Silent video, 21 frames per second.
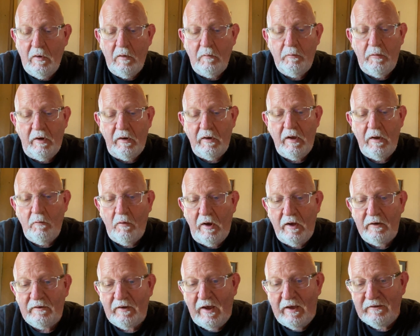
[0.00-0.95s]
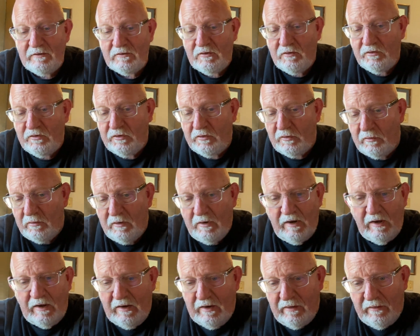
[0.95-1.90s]
But anyway, it takes
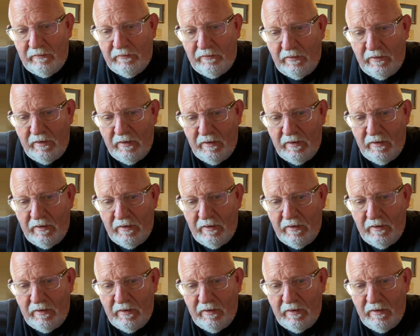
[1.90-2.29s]
3 of